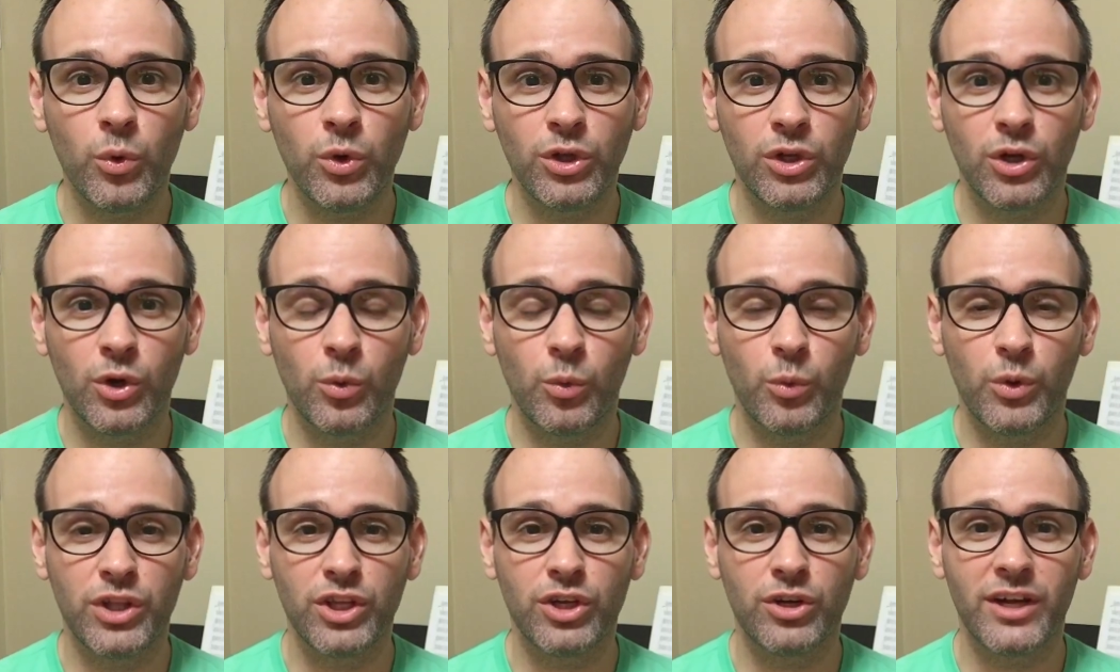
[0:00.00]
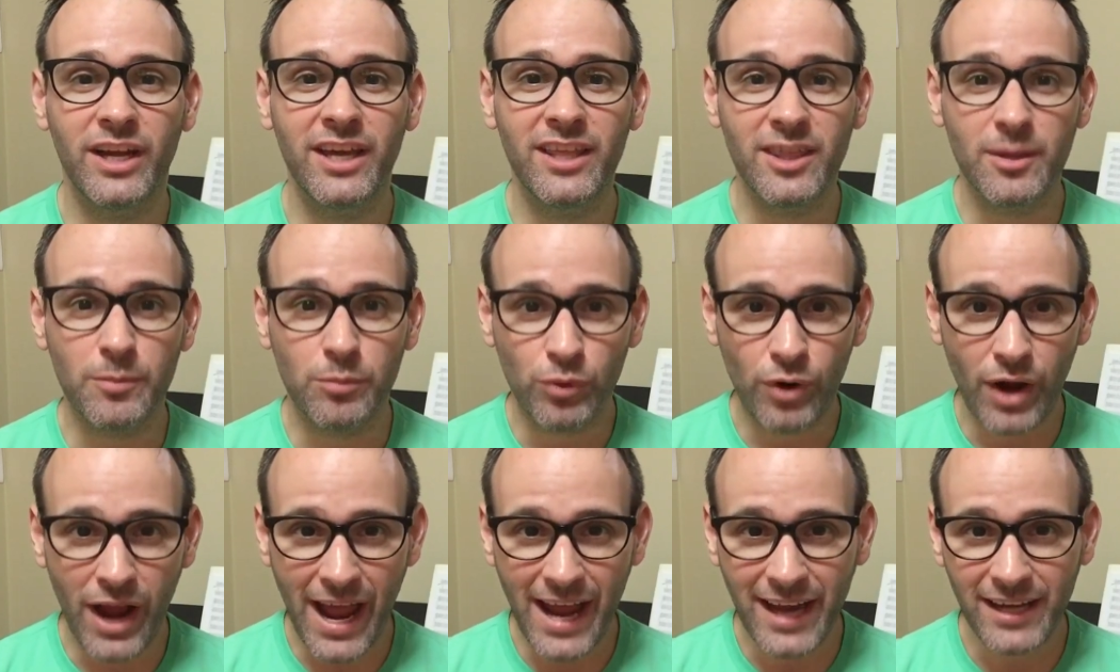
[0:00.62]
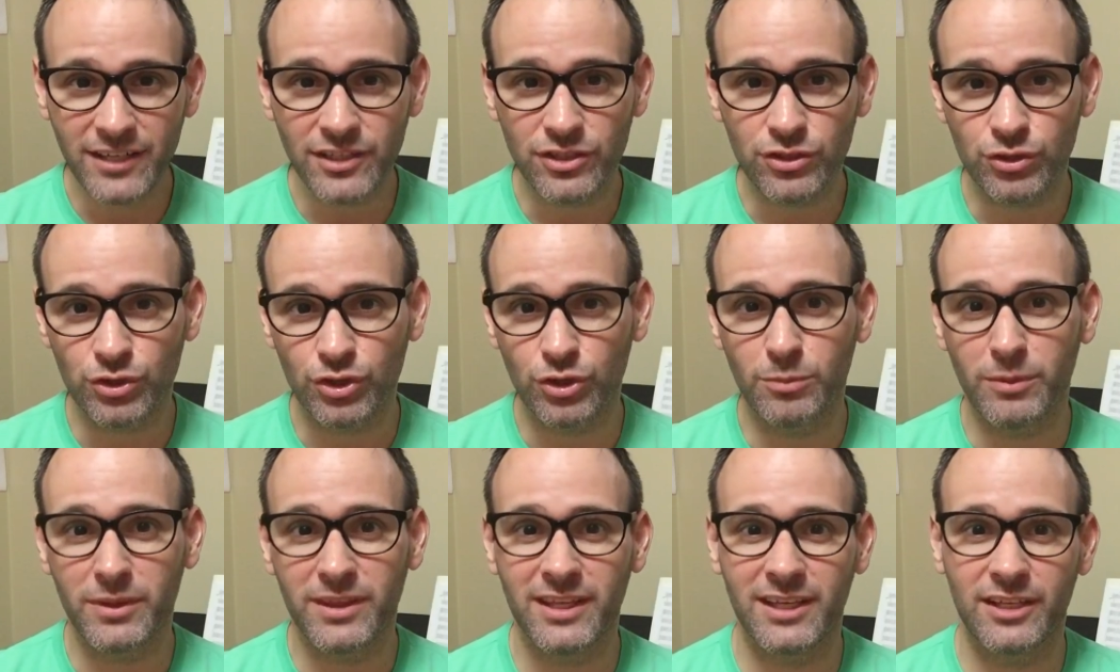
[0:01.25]
you know, when you're in the practice
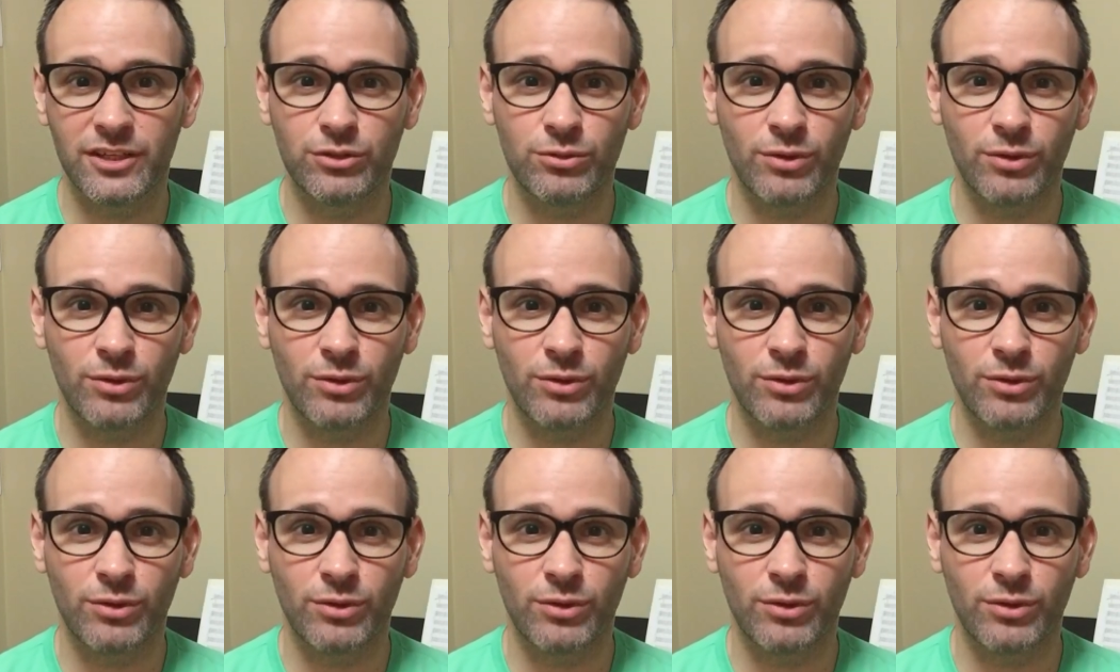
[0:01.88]
room and the